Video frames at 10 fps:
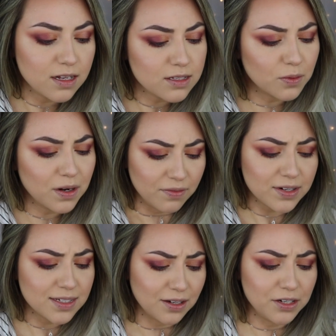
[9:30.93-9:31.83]
Don't ever
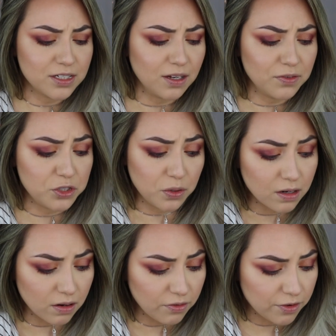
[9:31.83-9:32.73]
sell yourself short,
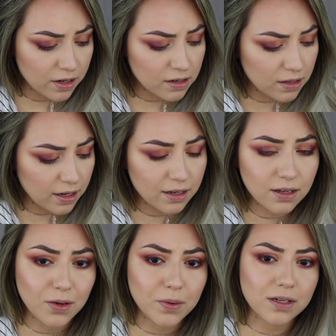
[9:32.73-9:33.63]
girlfriend. Like,
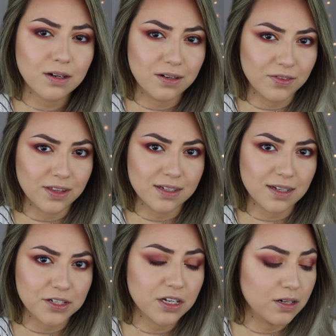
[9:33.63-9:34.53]
you worked hard for this
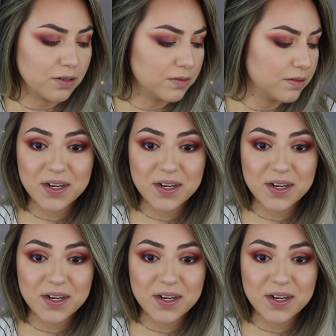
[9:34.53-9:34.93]
eyeshadow.